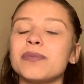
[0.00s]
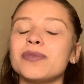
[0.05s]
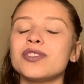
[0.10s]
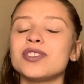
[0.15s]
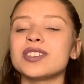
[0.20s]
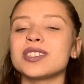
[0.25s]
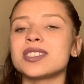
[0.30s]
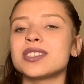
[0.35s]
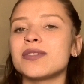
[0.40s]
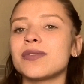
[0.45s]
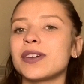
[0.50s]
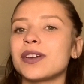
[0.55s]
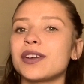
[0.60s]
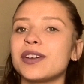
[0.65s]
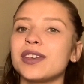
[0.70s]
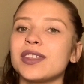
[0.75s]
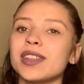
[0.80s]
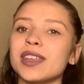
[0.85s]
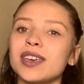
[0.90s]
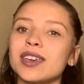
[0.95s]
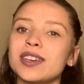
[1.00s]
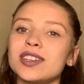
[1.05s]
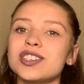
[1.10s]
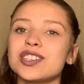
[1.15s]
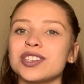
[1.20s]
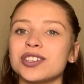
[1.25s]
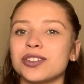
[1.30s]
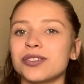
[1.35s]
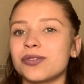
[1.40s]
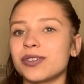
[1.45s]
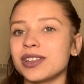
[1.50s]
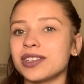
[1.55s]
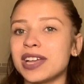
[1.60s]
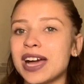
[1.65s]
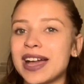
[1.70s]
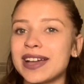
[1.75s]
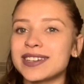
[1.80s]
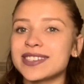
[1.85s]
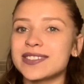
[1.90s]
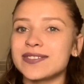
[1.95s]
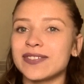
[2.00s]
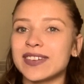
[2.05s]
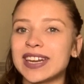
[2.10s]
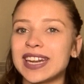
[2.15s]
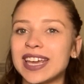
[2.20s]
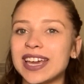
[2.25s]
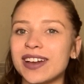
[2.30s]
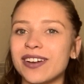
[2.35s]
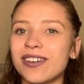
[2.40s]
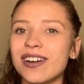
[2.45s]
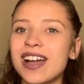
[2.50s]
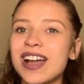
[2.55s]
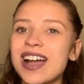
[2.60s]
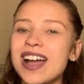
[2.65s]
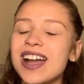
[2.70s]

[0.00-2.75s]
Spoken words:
just a very like chill, relaxed video.